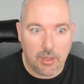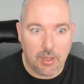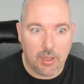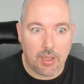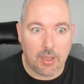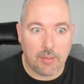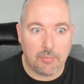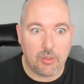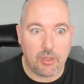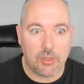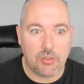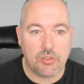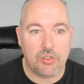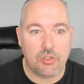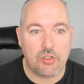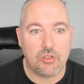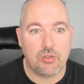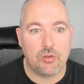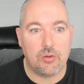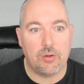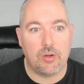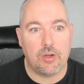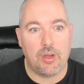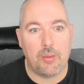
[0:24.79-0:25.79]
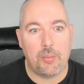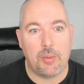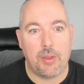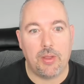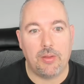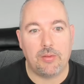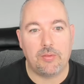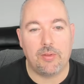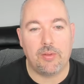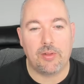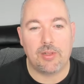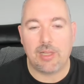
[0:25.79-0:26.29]
I'm not so sure
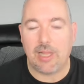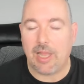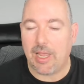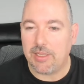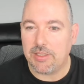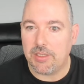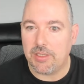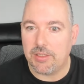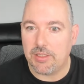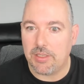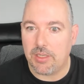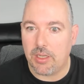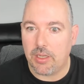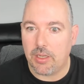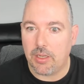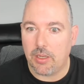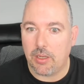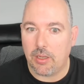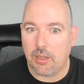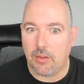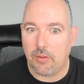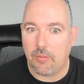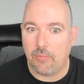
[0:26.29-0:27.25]
about what licensing